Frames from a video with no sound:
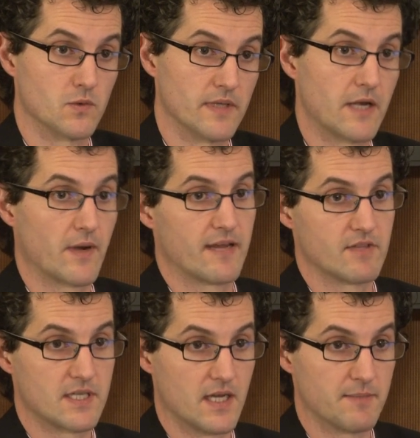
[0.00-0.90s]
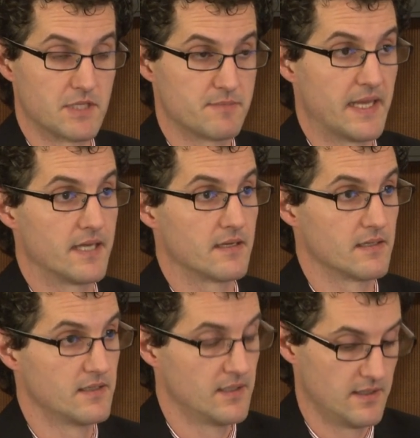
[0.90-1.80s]
They don't have the time to spend
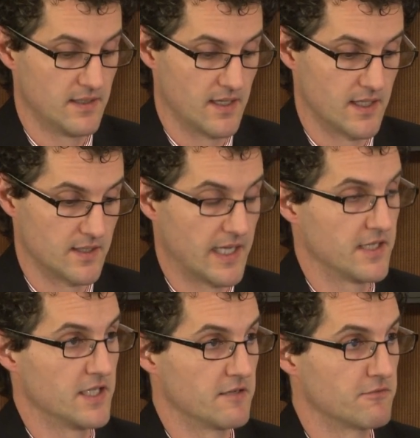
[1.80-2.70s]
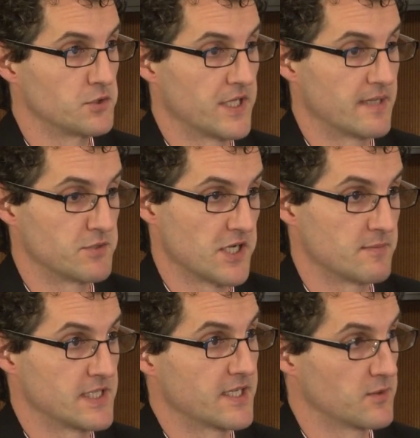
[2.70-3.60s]
uh, in full-time
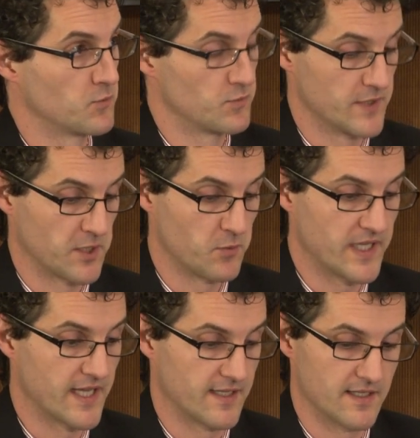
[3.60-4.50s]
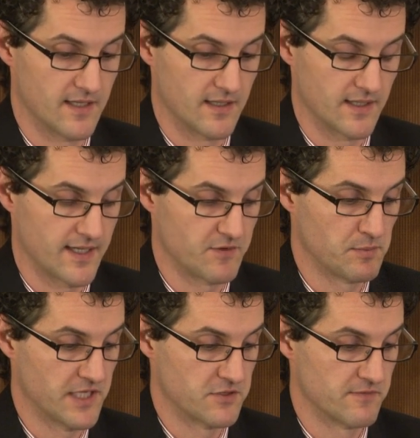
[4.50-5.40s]
jobs like, like we uh, have the
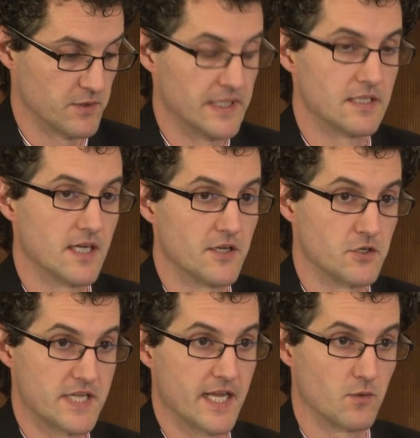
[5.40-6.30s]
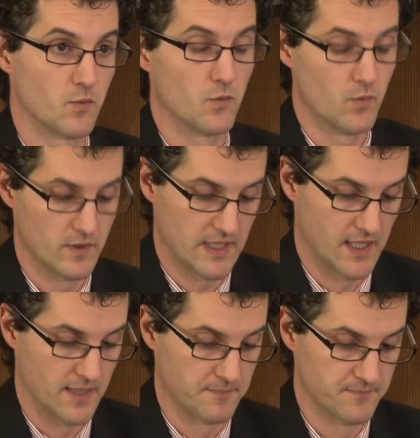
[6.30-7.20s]
pleasure of doing to understand
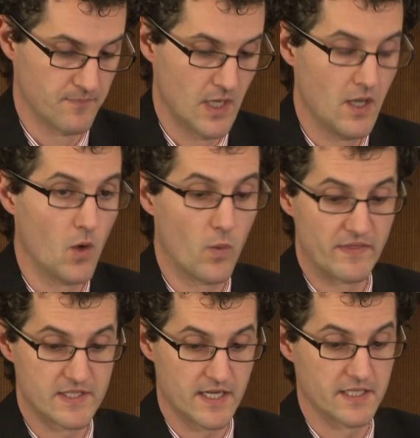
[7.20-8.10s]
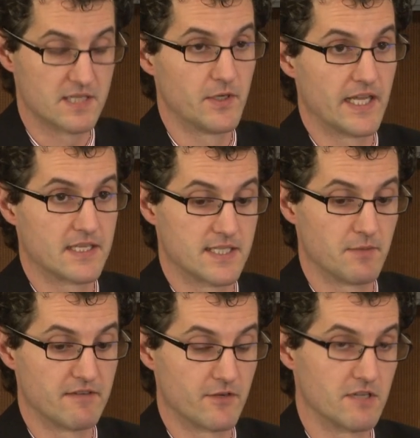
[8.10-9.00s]
um, when the science community has
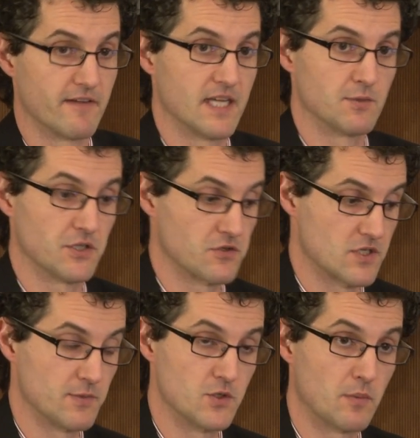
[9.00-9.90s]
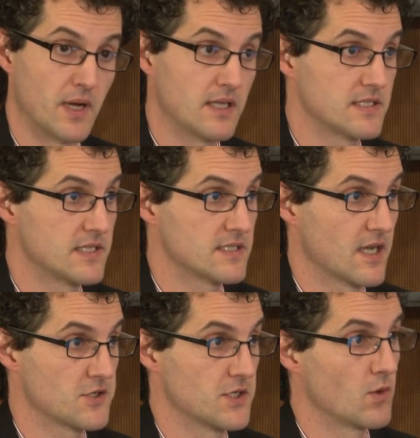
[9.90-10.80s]
something very valuable to contribute to a policy
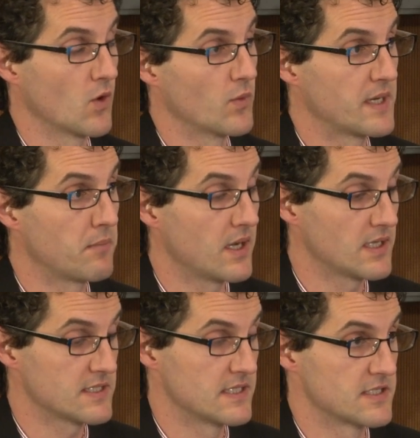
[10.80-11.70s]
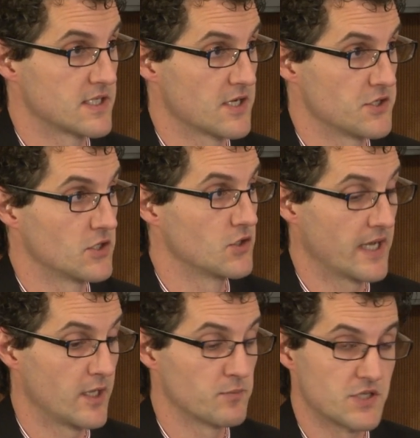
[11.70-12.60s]
discussion or when a policy discussion could
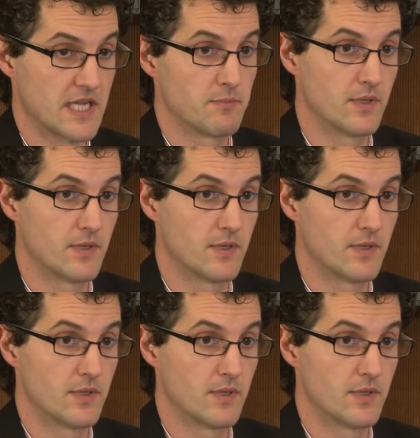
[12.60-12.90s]
help shape